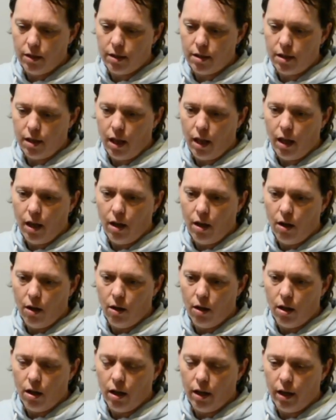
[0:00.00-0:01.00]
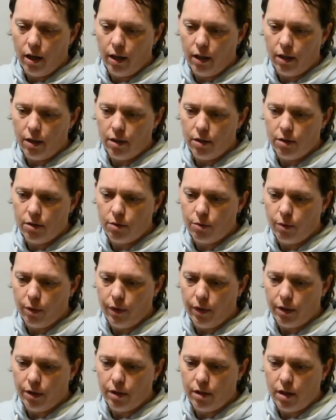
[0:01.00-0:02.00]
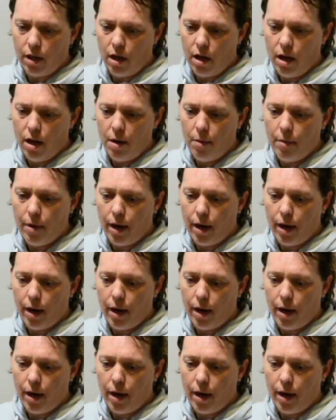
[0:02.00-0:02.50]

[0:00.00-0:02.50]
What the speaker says: say how long it is when they're done,